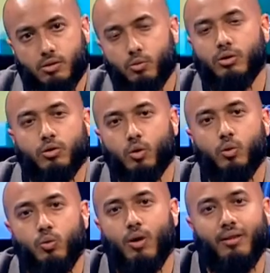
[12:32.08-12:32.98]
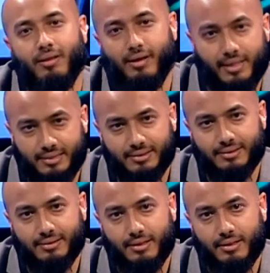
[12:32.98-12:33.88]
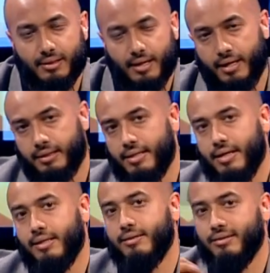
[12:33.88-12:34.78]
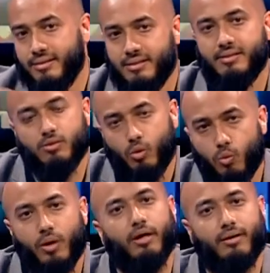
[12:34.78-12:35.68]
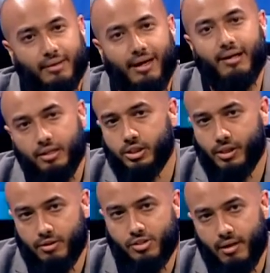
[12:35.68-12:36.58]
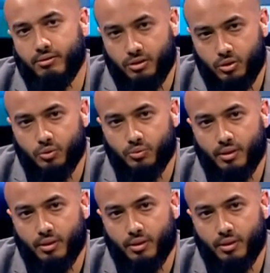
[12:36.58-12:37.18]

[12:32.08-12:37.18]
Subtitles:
you wouldn't know who Allah is. And this is the work that Al-Ishara Charity do.